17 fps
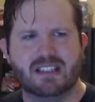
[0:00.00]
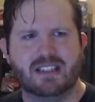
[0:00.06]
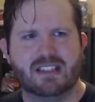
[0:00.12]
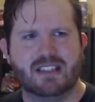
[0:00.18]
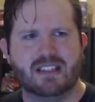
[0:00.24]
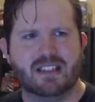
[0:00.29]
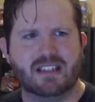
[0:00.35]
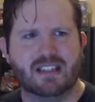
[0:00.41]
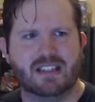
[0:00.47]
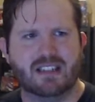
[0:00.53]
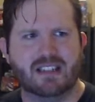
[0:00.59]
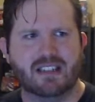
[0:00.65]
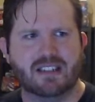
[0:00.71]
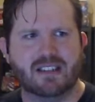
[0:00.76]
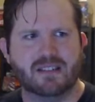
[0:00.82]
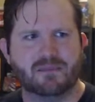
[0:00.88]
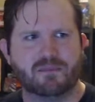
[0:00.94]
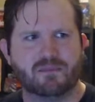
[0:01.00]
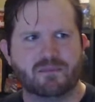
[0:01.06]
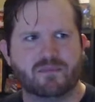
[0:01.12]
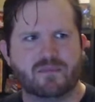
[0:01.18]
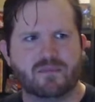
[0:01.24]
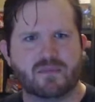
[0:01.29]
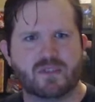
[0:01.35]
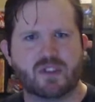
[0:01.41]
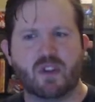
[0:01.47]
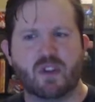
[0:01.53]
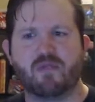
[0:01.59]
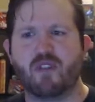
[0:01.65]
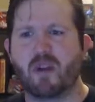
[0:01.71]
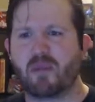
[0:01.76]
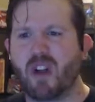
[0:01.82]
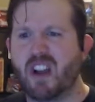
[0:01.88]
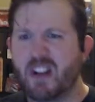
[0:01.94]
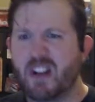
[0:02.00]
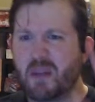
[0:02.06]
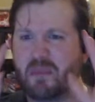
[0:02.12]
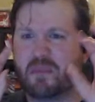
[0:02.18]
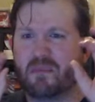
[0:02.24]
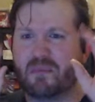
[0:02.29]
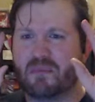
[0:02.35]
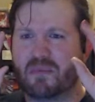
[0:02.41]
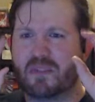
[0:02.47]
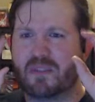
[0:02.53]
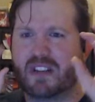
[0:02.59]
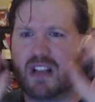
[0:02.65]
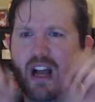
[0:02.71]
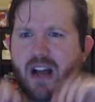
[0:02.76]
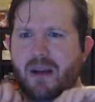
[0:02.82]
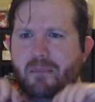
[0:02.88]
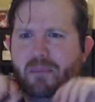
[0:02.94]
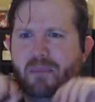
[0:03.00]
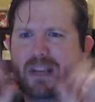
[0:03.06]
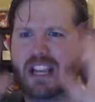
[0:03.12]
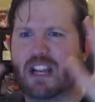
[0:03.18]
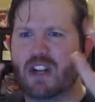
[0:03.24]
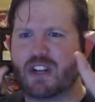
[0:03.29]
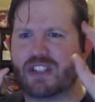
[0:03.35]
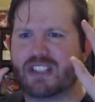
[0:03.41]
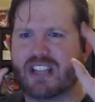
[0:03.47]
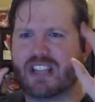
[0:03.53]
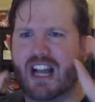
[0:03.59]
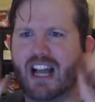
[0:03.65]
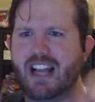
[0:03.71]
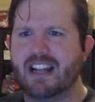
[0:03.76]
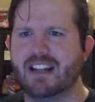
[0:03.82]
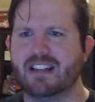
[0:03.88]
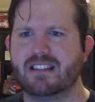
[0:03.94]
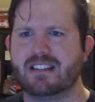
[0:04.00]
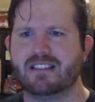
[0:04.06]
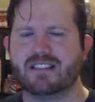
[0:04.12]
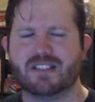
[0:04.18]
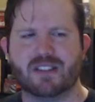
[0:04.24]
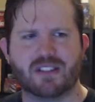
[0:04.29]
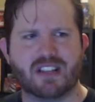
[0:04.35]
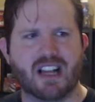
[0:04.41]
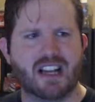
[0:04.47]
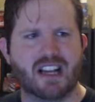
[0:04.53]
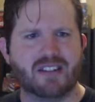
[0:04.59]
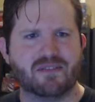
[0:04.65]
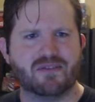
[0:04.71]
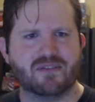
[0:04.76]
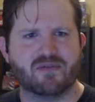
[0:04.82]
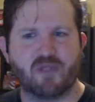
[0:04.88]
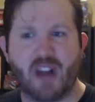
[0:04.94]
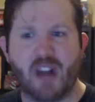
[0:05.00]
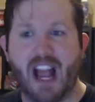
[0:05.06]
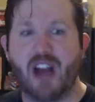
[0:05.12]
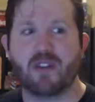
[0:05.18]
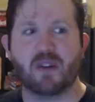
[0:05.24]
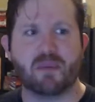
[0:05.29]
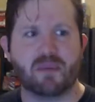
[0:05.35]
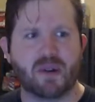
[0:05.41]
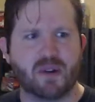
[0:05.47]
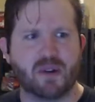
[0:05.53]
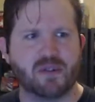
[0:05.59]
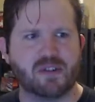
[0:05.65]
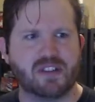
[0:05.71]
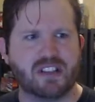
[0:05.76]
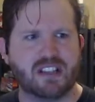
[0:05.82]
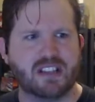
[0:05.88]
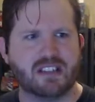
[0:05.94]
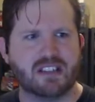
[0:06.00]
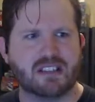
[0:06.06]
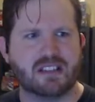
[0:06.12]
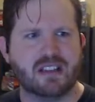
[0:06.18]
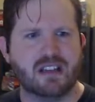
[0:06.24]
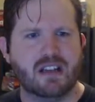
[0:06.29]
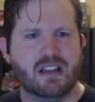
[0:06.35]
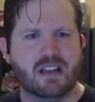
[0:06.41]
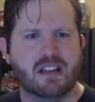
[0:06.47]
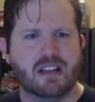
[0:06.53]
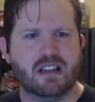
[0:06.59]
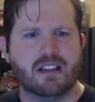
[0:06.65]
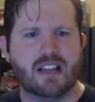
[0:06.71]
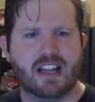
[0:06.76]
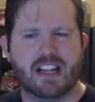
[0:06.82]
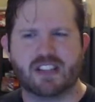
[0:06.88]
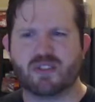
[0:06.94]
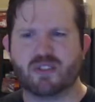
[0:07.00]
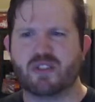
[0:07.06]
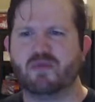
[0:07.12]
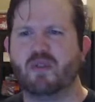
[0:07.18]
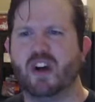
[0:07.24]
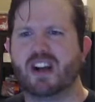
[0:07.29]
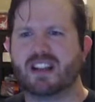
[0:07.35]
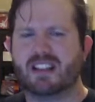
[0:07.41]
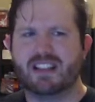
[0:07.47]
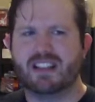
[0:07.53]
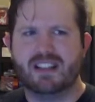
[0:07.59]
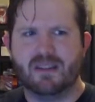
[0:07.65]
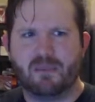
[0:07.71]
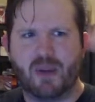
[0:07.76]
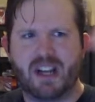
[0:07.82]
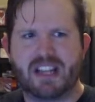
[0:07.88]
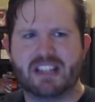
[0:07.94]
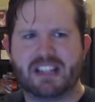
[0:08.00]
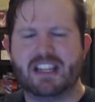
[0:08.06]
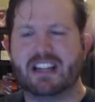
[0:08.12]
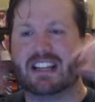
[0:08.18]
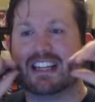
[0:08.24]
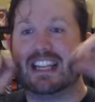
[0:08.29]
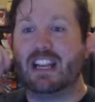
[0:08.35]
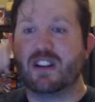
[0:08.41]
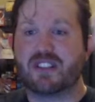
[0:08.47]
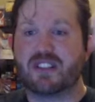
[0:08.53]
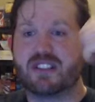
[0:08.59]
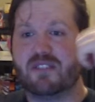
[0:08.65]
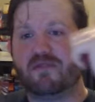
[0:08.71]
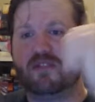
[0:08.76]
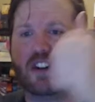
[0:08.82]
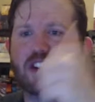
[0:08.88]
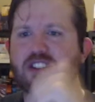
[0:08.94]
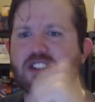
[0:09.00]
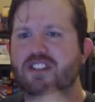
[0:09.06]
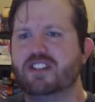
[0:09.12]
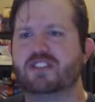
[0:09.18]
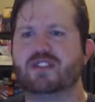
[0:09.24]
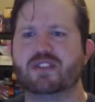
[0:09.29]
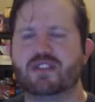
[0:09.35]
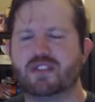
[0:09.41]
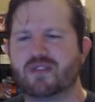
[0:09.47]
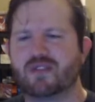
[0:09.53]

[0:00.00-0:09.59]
So I'm calling them beginner's guide. So guide for how to approach these, that I sort of break it down, like here's the functions you should try